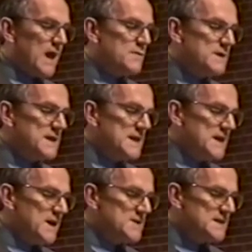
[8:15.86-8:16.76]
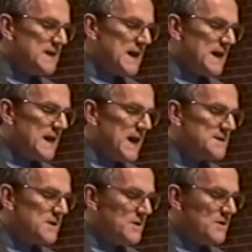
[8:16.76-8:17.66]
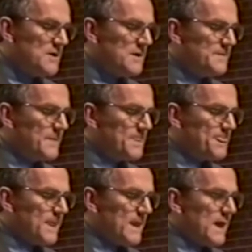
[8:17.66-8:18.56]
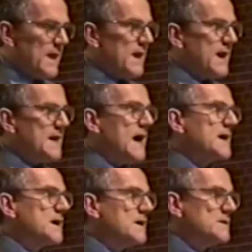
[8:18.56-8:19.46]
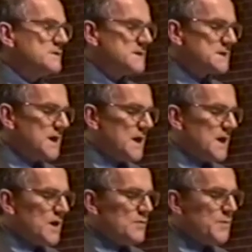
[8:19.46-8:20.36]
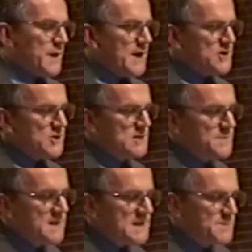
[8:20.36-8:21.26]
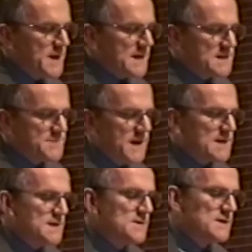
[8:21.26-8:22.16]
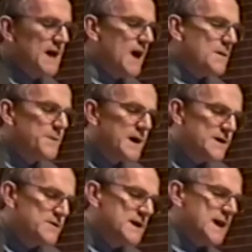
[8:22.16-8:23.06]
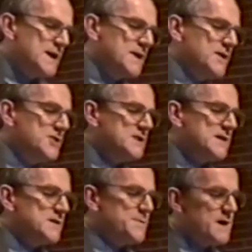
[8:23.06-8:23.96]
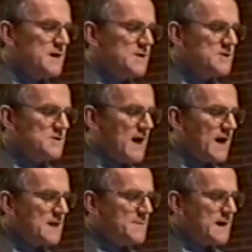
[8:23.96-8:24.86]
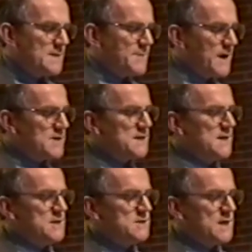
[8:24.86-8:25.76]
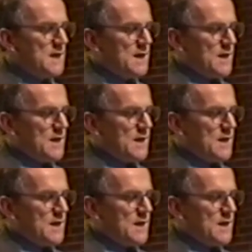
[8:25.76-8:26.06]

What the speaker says: and with the ELCA as a whole? And on it goes. Will parishes be expected to allow partnered gay clergy and their partners to occupy the parsonage?